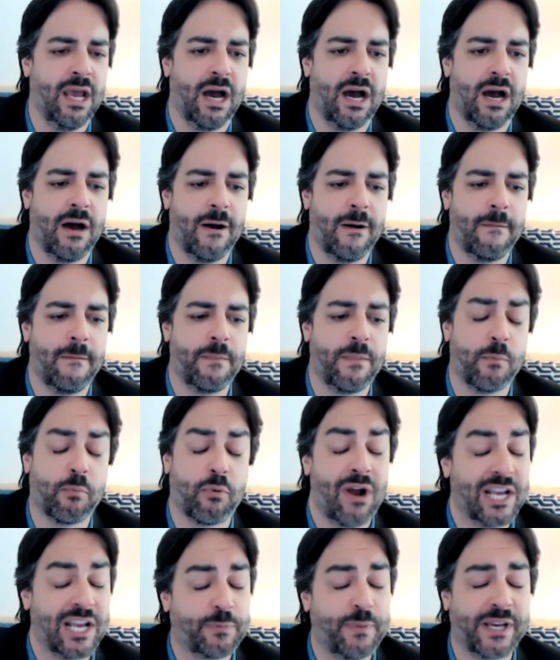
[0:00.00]
The
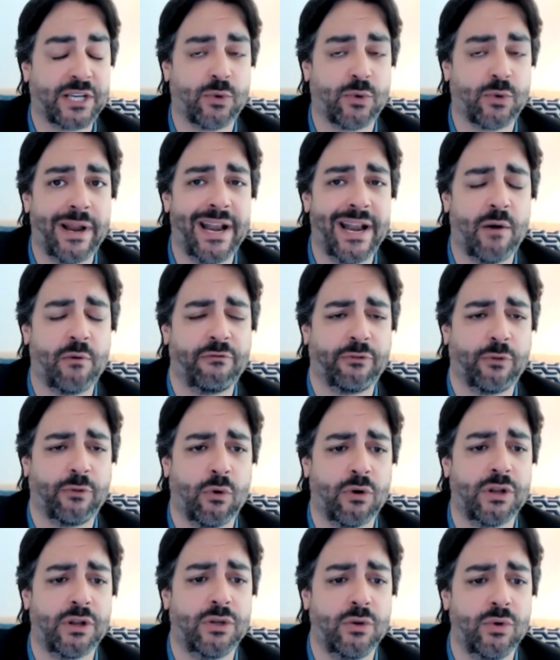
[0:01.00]
prospects right now in
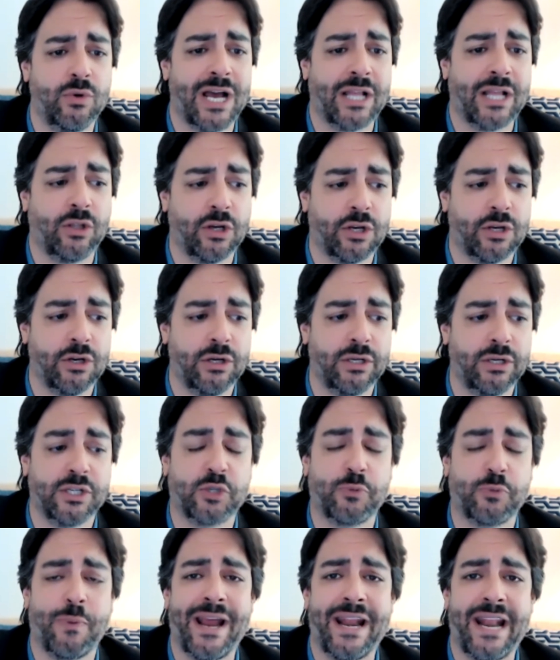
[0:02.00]
Florida do not look good,
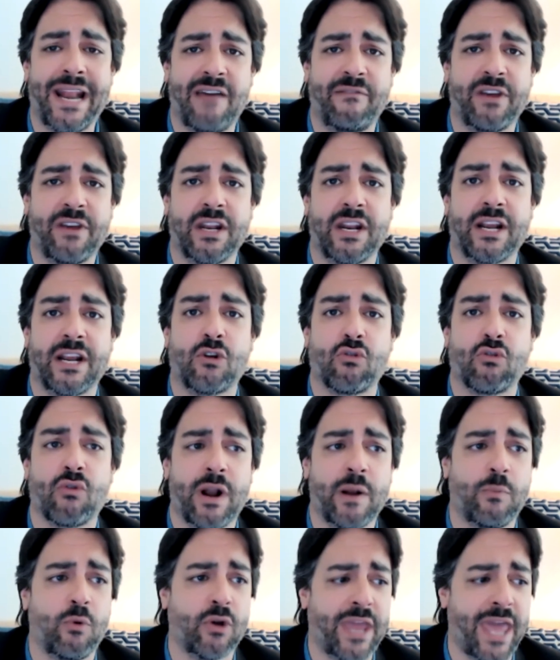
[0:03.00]
despite having an
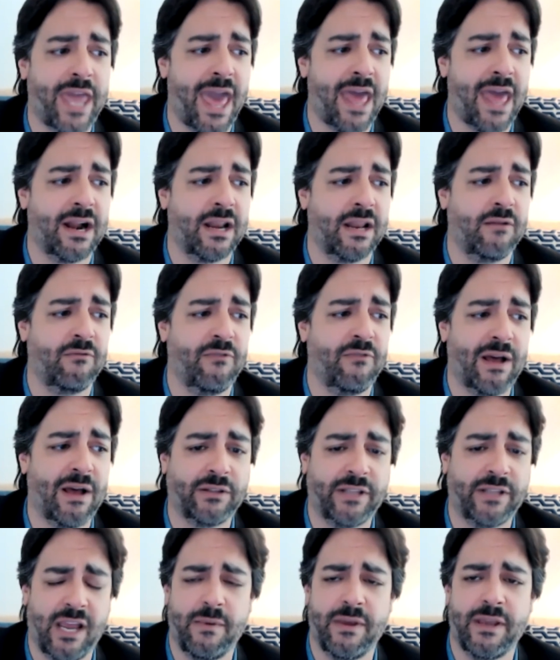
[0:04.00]
incredible candidate in Val
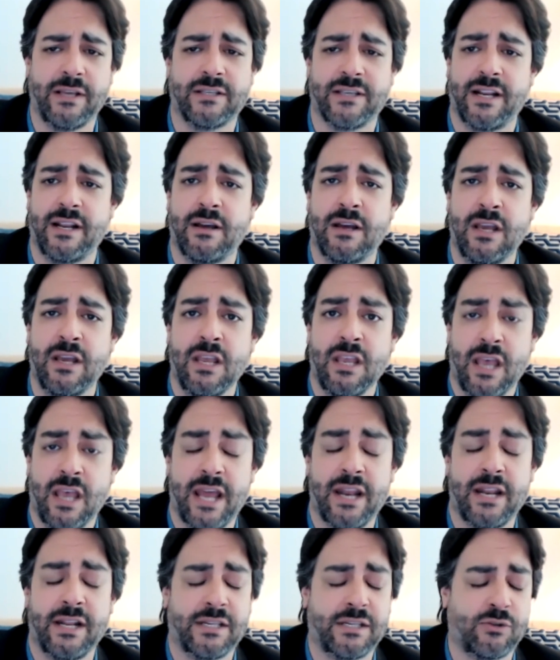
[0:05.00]
Demings
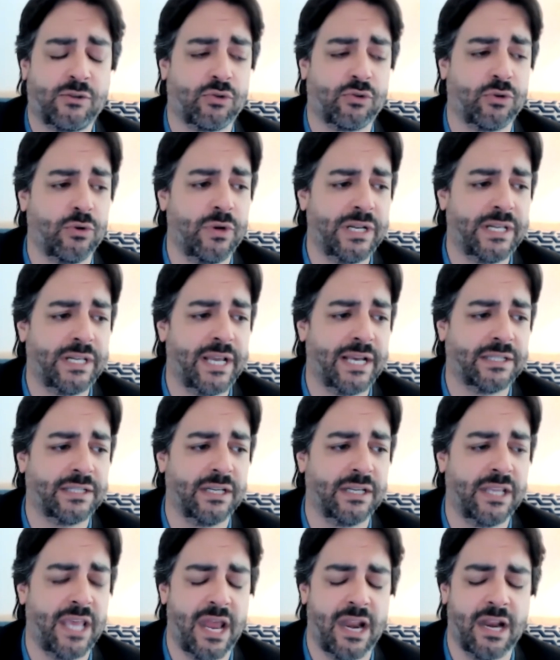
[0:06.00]
and a true and
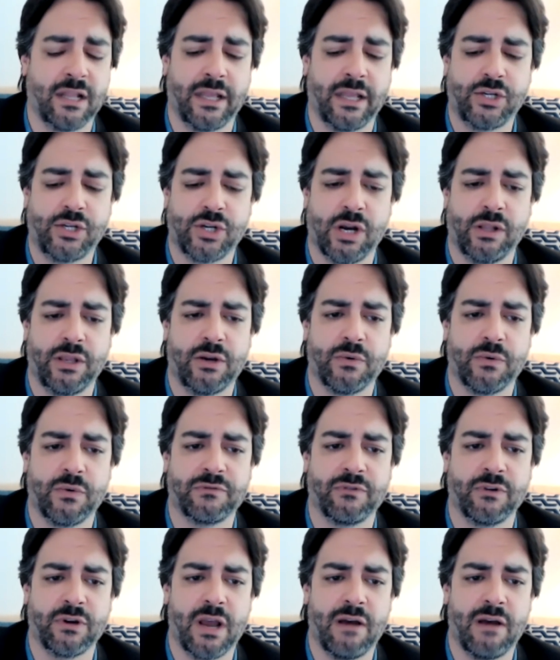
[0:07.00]
tested candidate like Charlie
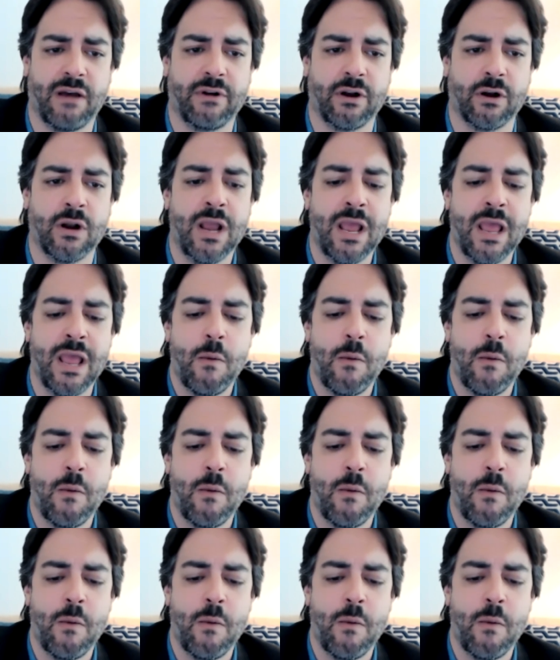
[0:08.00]
Crist for governor.